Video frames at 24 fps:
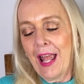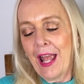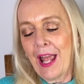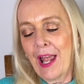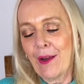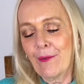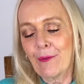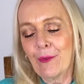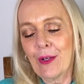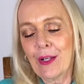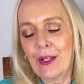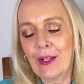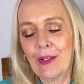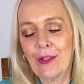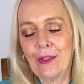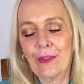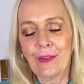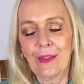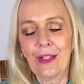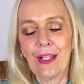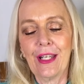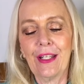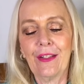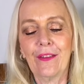Every girl
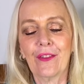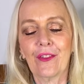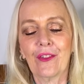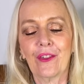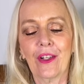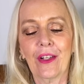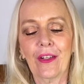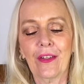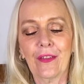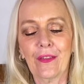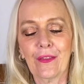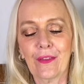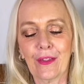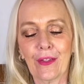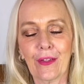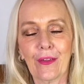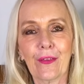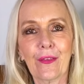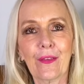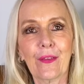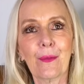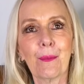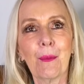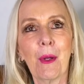needs just
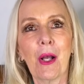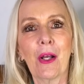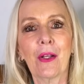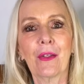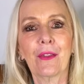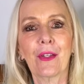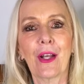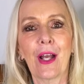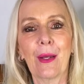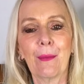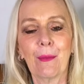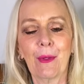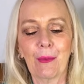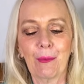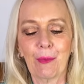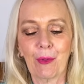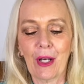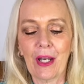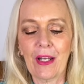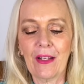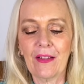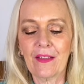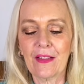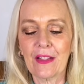smart diamond
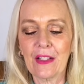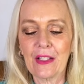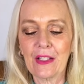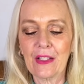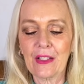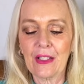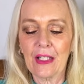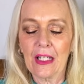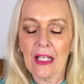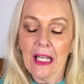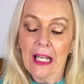bracelet.